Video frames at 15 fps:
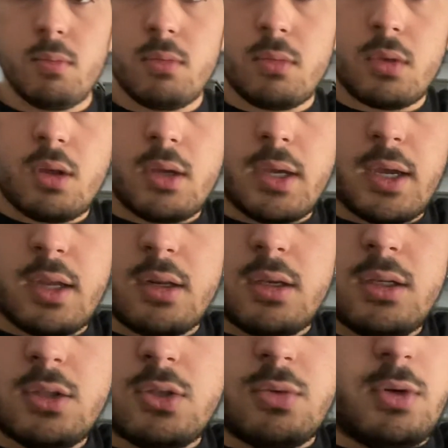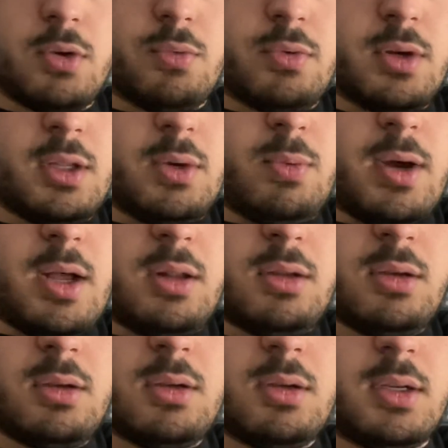And he's doing really well,
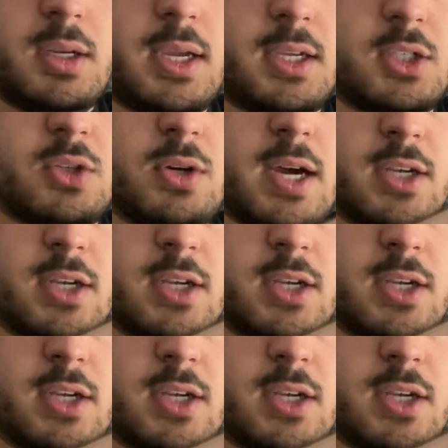in case you guys are